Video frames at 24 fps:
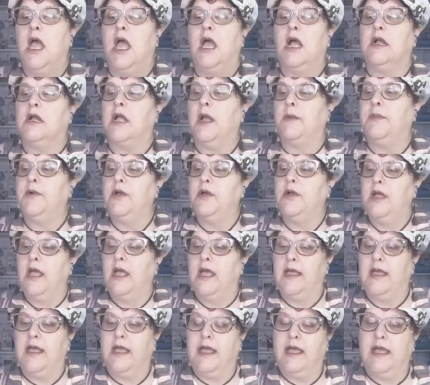a couple
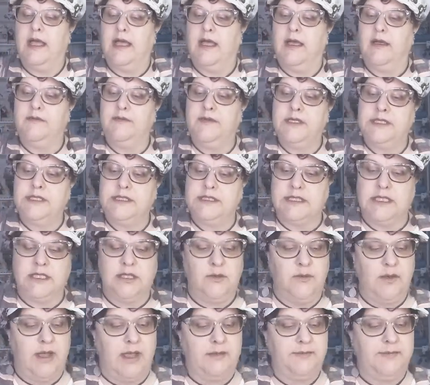of
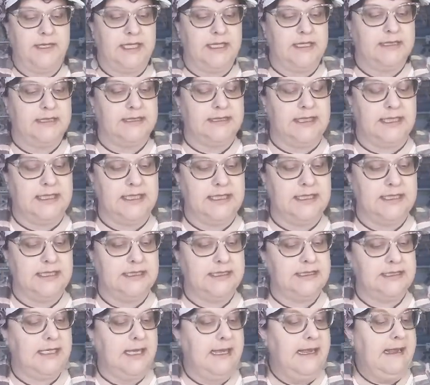silhouette
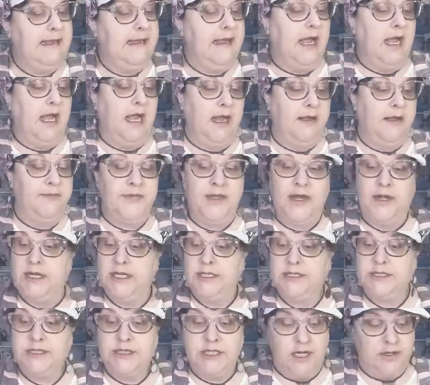pieces. There
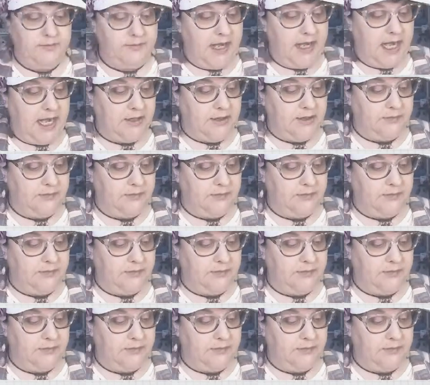is no right or